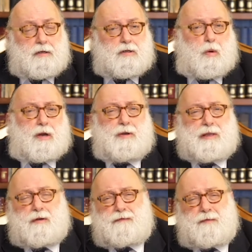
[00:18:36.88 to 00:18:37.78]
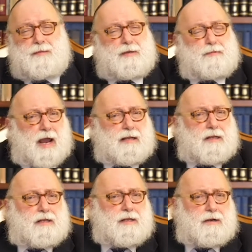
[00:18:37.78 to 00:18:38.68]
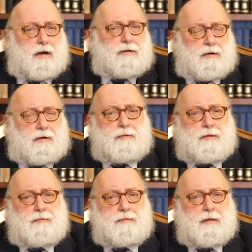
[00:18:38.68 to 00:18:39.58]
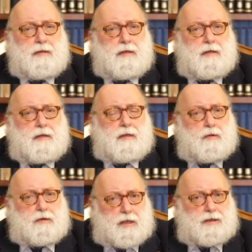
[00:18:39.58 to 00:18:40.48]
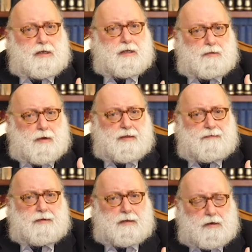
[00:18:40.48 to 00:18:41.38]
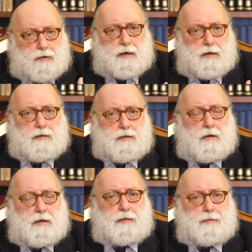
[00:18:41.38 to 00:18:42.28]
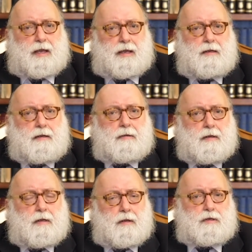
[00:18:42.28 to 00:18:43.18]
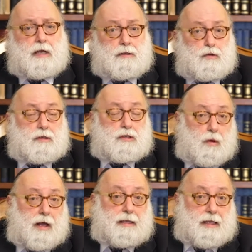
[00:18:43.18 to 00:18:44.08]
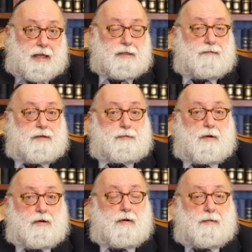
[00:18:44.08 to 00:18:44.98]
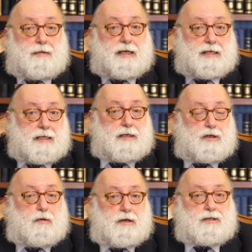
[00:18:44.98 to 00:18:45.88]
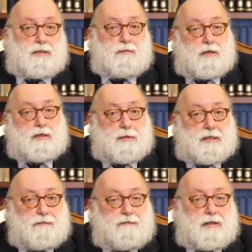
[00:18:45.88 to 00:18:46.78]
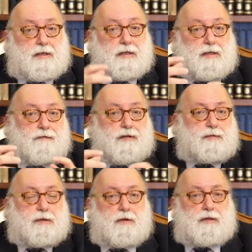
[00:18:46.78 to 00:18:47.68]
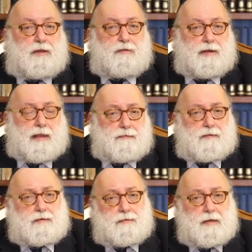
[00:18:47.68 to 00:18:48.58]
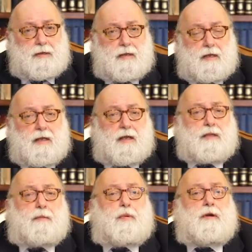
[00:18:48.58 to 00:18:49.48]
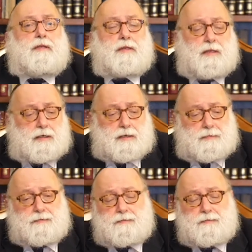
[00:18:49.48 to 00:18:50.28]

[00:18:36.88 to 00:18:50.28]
So what do we learn from this practically in our terms, which I think is relevant and critical to explain, which I'll do as well at the end of this program in the Chassidus question, more specifically the difference between the three levels. The point is this.